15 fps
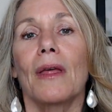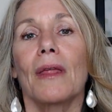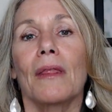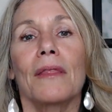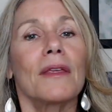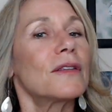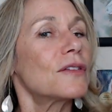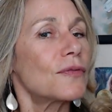
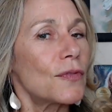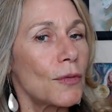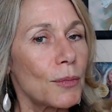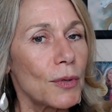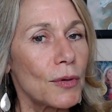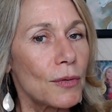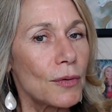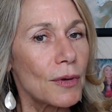This full
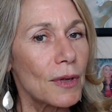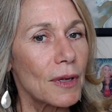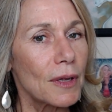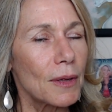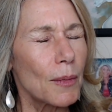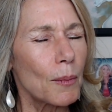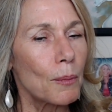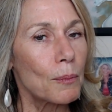moon
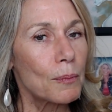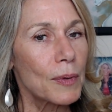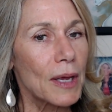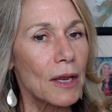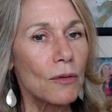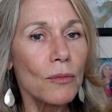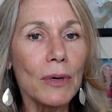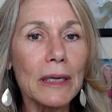
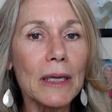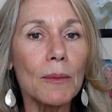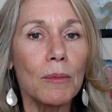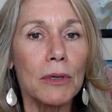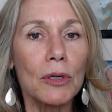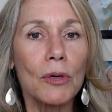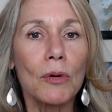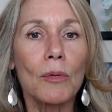can really
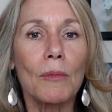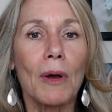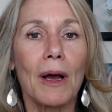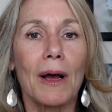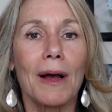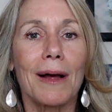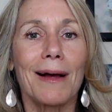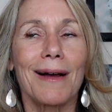bloom
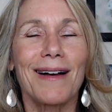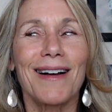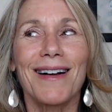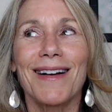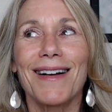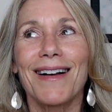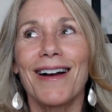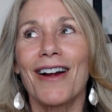
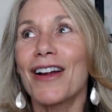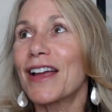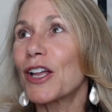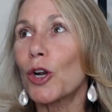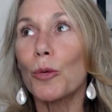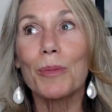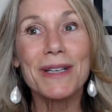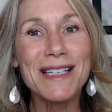our
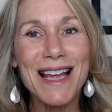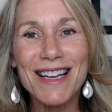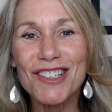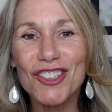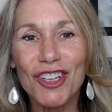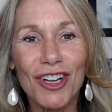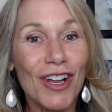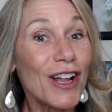inner
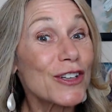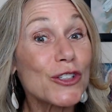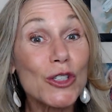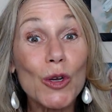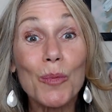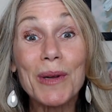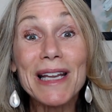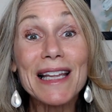potential on
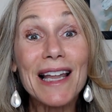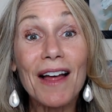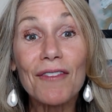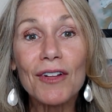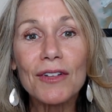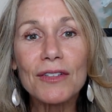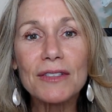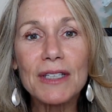so many
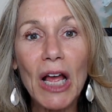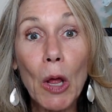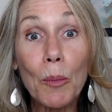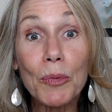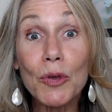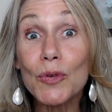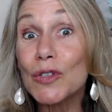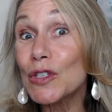levels,
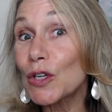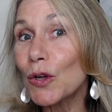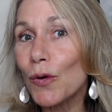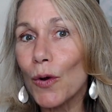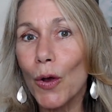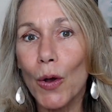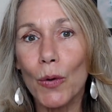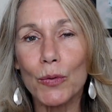help you see
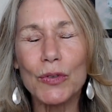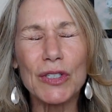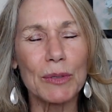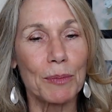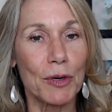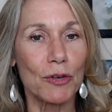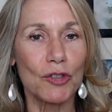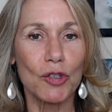your own
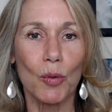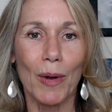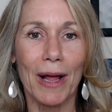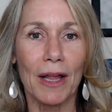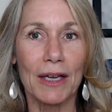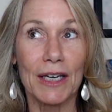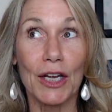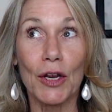
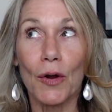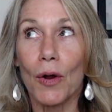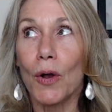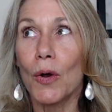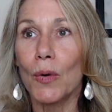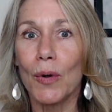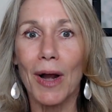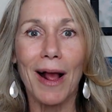spirituality, your
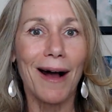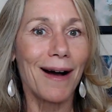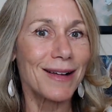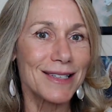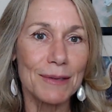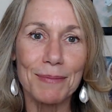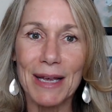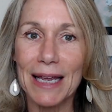own
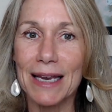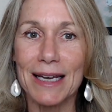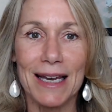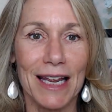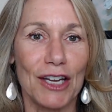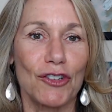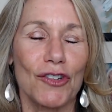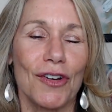cosmic
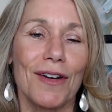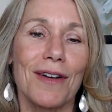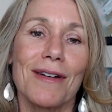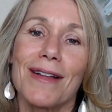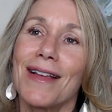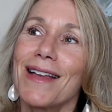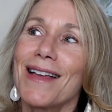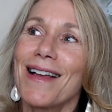nature.
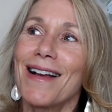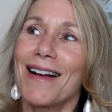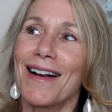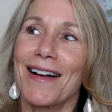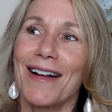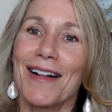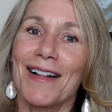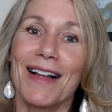
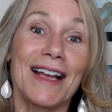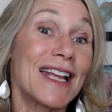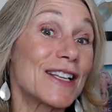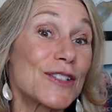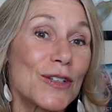Again,